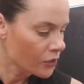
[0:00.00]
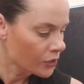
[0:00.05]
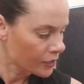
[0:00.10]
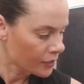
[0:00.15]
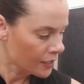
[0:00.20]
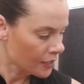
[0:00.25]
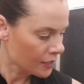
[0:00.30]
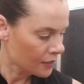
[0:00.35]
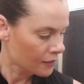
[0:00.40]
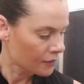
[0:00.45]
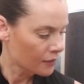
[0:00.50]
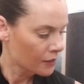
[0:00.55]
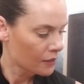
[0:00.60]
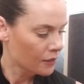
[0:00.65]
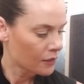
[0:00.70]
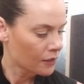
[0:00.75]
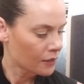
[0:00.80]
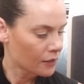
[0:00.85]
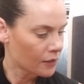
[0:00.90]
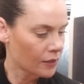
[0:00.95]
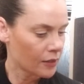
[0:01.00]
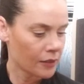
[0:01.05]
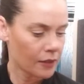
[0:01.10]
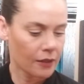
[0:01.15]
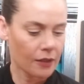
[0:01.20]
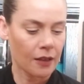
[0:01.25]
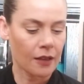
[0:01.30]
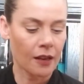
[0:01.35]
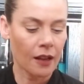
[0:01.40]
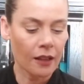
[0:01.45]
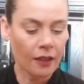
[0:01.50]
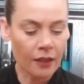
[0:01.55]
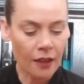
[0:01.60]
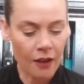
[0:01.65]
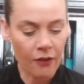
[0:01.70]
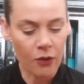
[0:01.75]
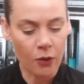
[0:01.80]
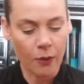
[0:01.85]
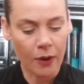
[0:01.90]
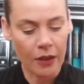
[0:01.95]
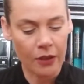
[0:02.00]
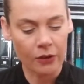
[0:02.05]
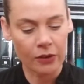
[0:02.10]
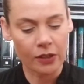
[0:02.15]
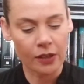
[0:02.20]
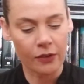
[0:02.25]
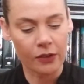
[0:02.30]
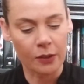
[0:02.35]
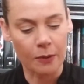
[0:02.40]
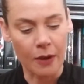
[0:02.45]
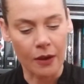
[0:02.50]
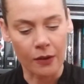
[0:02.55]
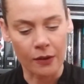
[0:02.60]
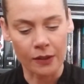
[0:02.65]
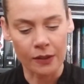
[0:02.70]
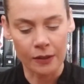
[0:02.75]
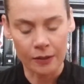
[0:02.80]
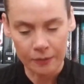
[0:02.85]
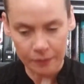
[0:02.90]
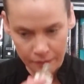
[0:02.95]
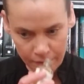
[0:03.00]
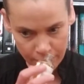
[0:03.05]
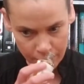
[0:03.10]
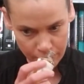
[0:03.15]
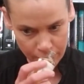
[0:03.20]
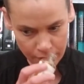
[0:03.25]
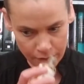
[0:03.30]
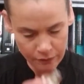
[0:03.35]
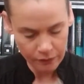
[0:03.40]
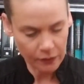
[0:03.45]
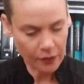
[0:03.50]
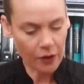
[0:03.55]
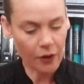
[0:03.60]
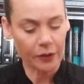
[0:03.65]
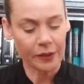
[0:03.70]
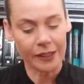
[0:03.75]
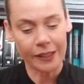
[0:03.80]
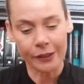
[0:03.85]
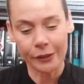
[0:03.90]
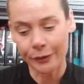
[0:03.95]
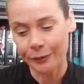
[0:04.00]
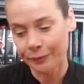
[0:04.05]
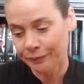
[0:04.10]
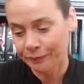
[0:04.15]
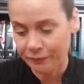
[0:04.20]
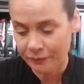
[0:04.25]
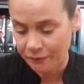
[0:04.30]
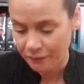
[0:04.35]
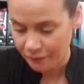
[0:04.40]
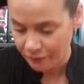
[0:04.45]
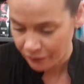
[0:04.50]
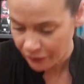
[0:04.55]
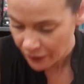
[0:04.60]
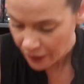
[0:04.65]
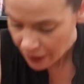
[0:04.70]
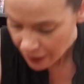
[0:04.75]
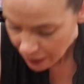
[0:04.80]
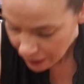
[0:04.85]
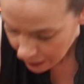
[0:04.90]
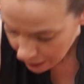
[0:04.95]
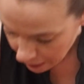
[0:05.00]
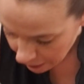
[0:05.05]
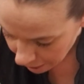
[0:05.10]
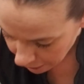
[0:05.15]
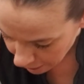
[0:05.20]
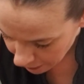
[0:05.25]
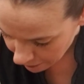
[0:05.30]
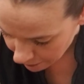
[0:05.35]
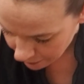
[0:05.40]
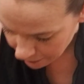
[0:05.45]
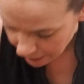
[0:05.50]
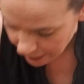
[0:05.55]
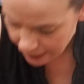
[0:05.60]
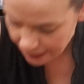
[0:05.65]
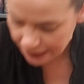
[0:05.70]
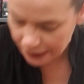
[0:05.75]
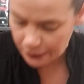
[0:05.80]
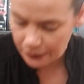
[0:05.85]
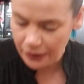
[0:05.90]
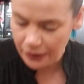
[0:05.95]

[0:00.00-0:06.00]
skin. And I love the way their stuff smells. I'll seal it. All right, let's see what